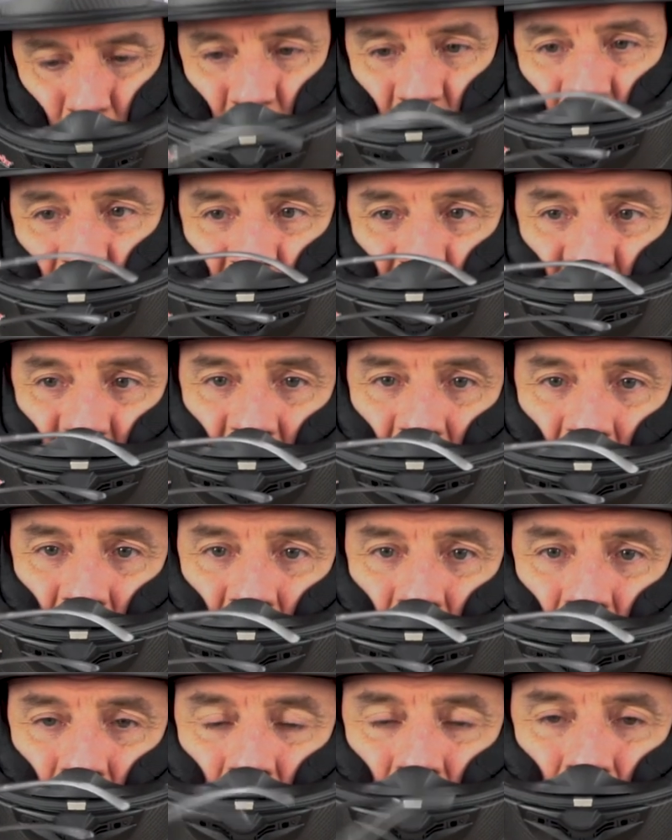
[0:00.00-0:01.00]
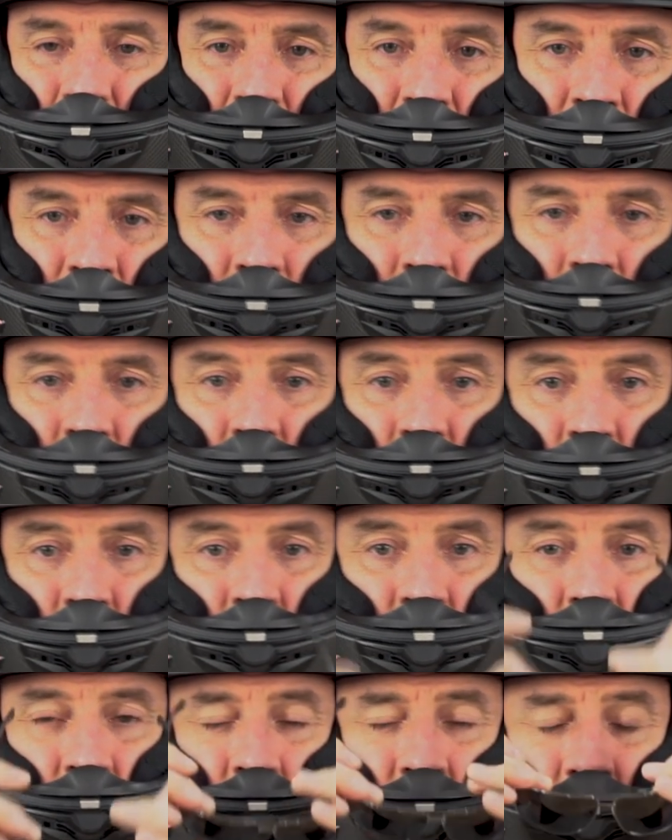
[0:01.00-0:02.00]
We got a set here,
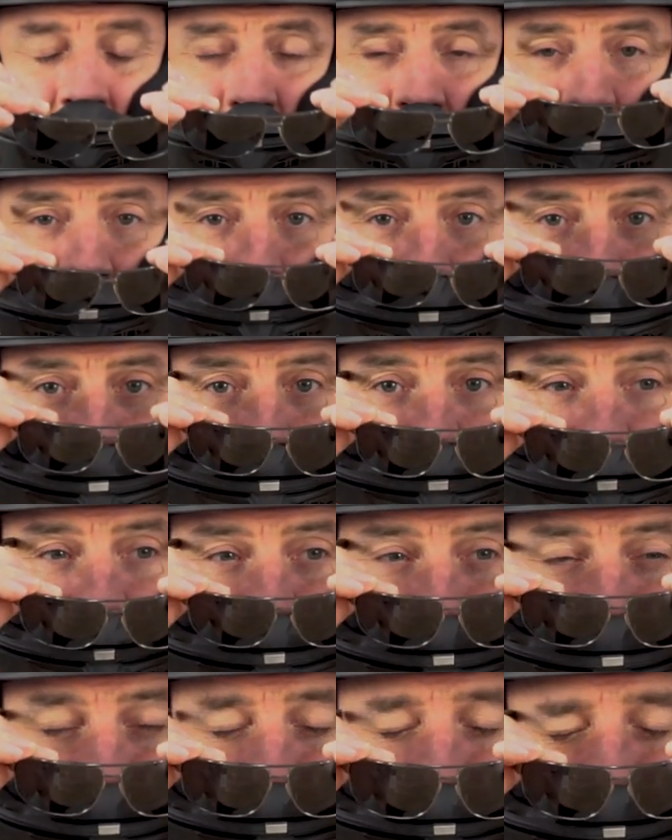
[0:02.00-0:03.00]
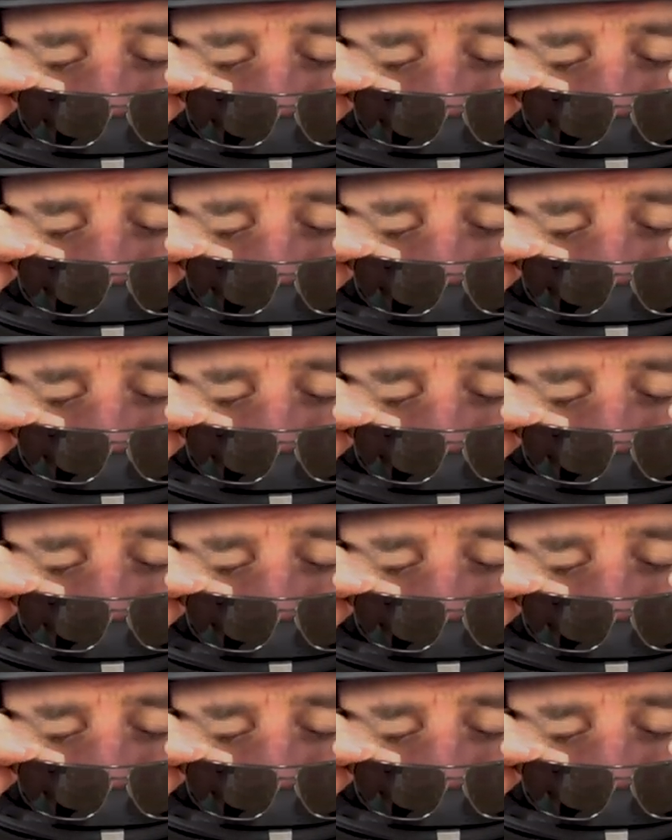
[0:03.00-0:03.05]
and we're going to